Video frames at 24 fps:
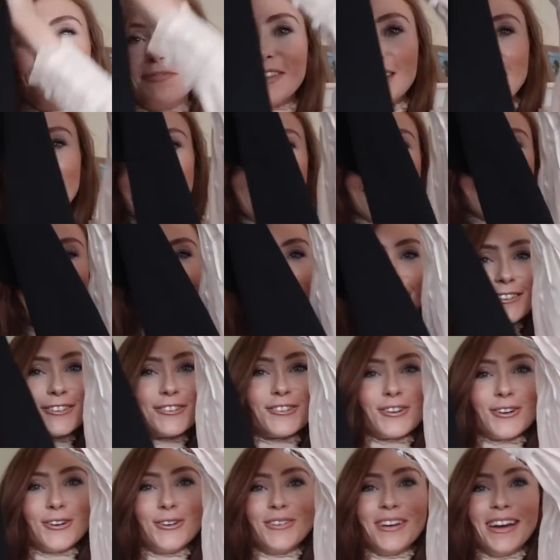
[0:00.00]
the latest
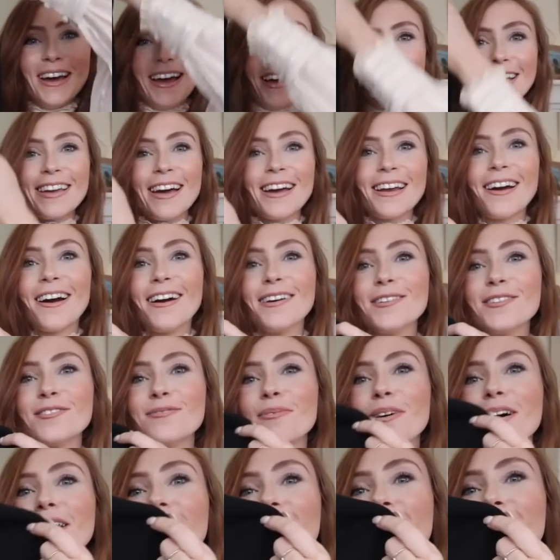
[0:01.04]
crew neck and kind of
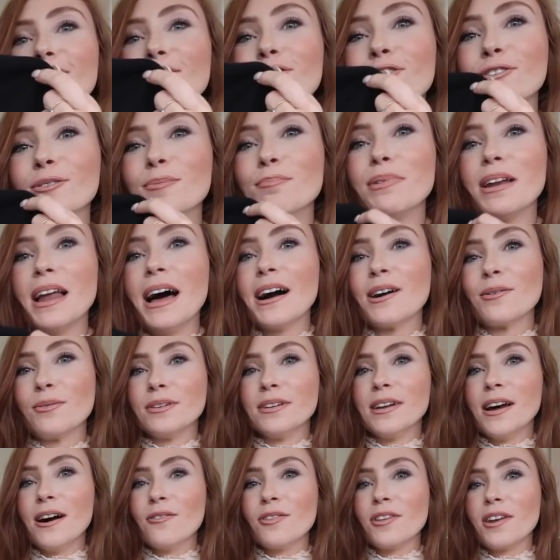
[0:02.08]
my good black
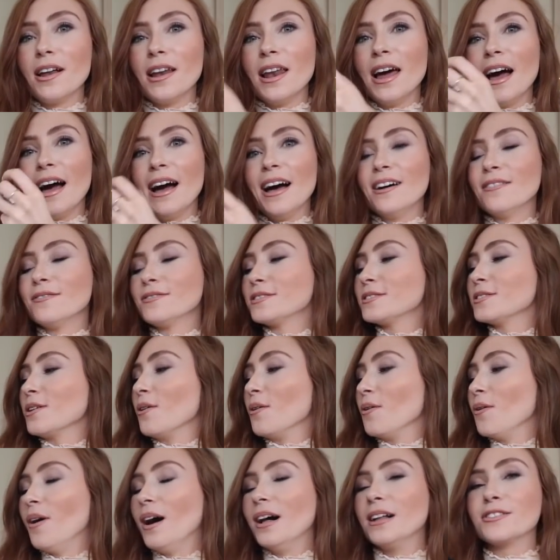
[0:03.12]
one now that I'll have.
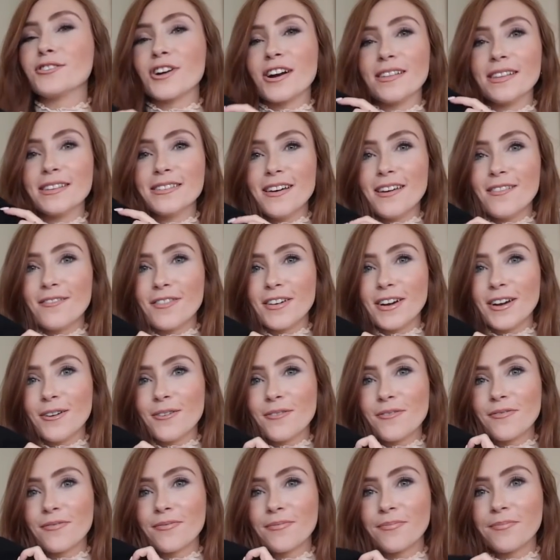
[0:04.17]
So I'll try this on for
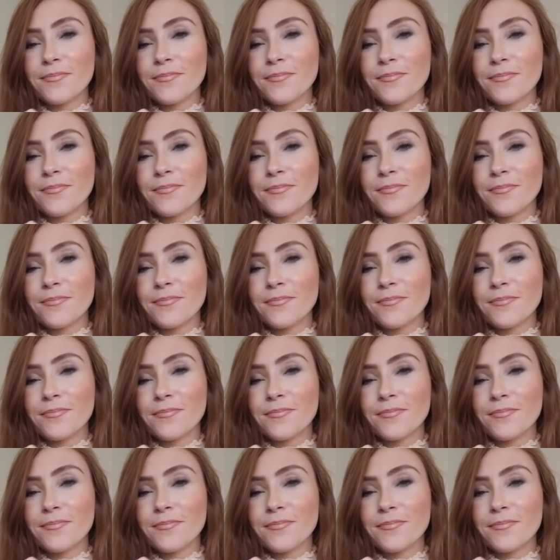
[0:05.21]
you.